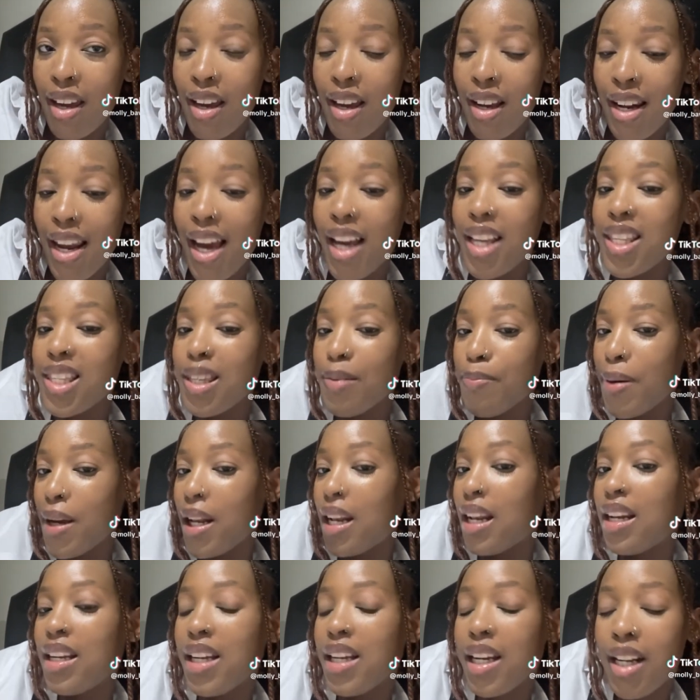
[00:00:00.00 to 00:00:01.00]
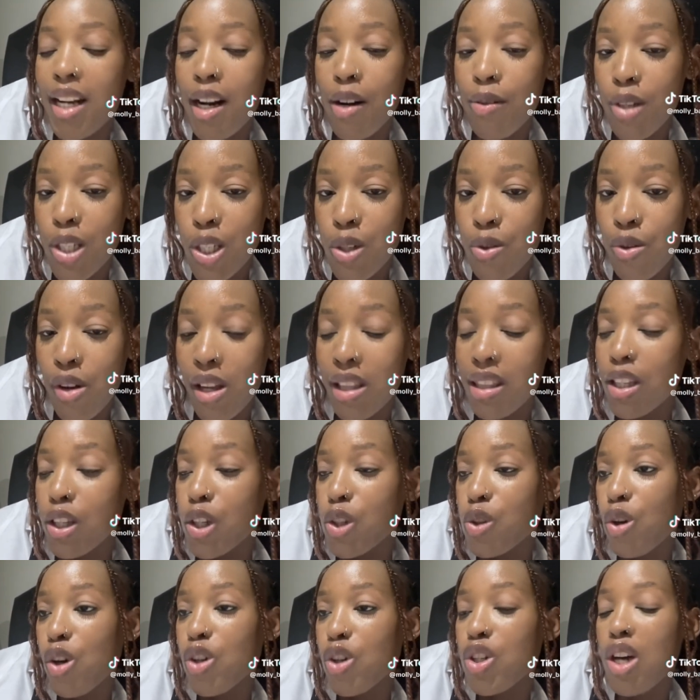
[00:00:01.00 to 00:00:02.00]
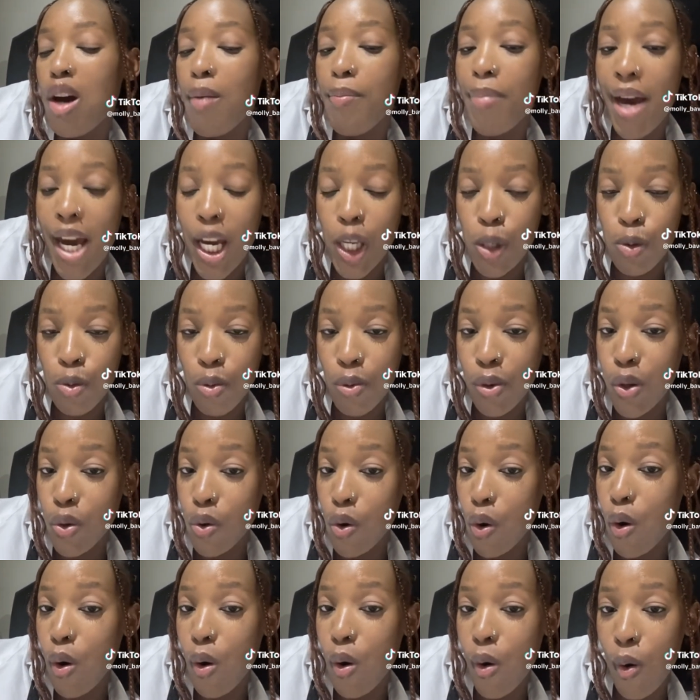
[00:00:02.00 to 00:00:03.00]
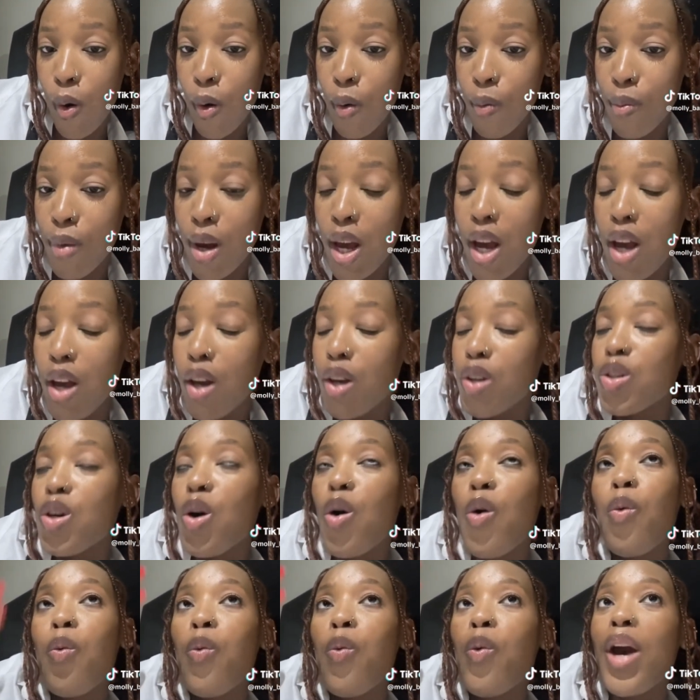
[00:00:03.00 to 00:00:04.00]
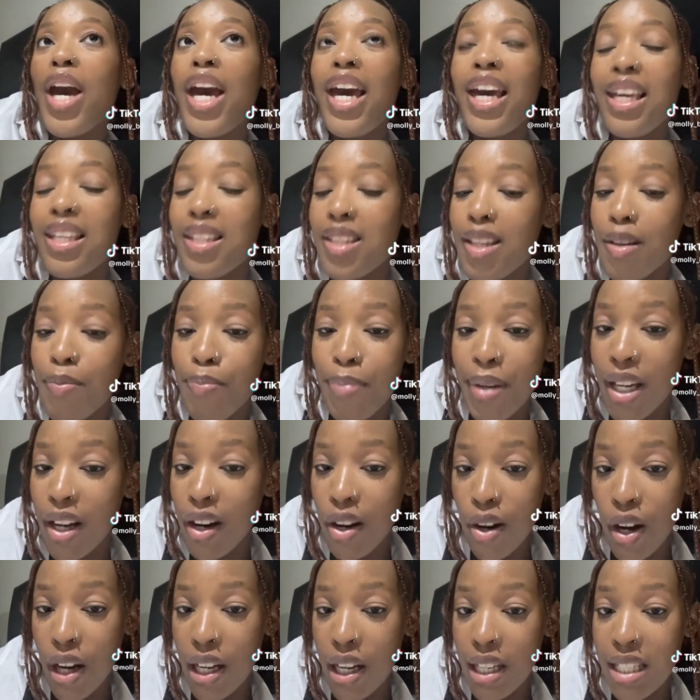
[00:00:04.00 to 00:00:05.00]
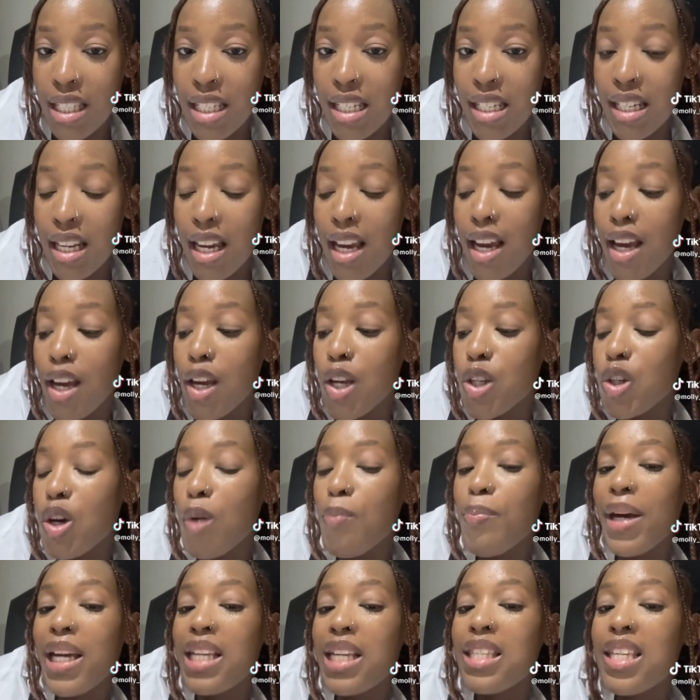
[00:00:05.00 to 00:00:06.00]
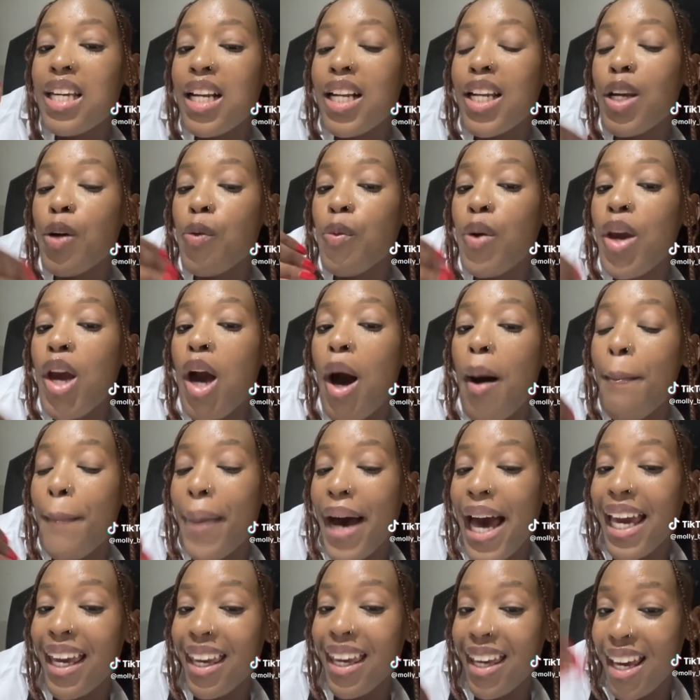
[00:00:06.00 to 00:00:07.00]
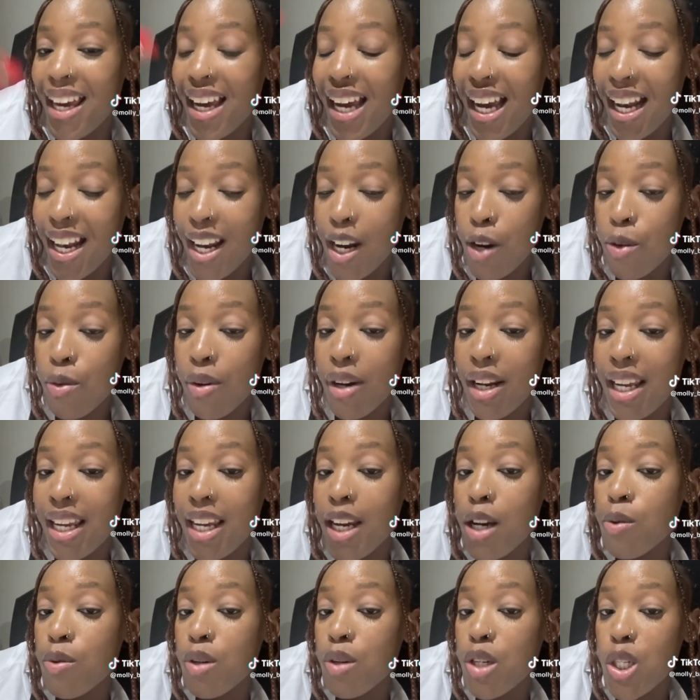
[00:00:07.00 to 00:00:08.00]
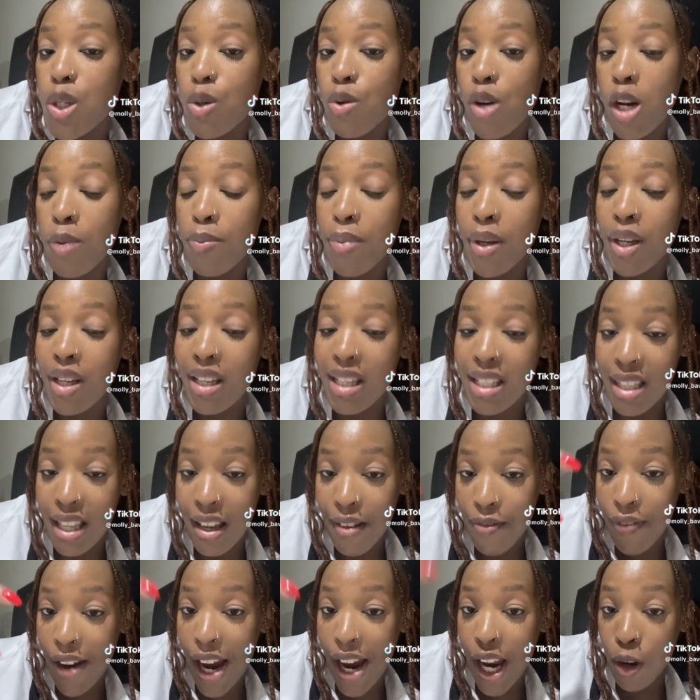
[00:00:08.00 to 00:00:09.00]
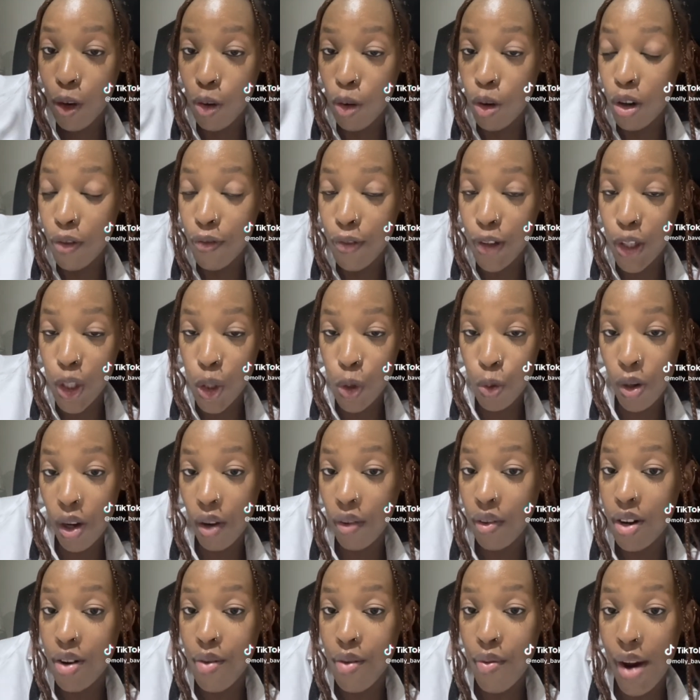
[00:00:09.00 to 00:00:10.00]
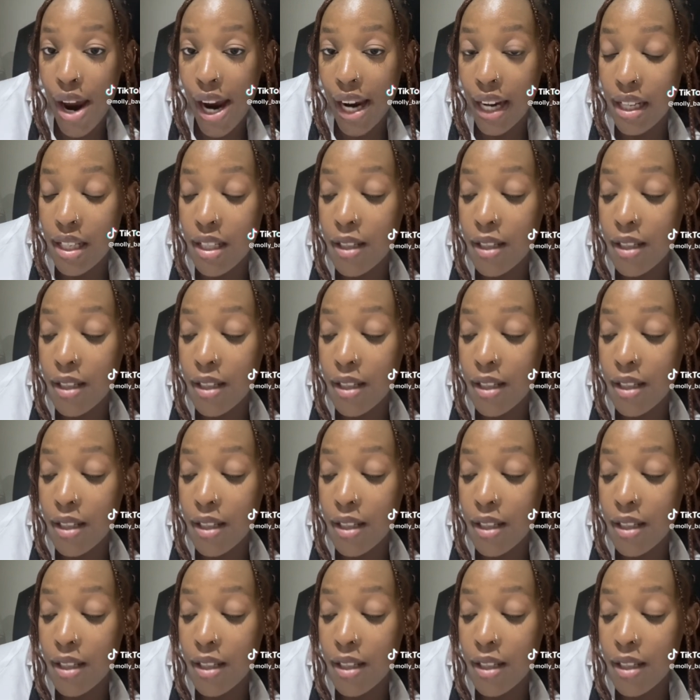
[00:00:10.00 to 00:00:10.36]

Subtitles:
Like Siphelele restaurant, they search our bags when you go home. So where is it being lost? So basically, we are buying a cutlery here restaurant because they find all of us 200 rand.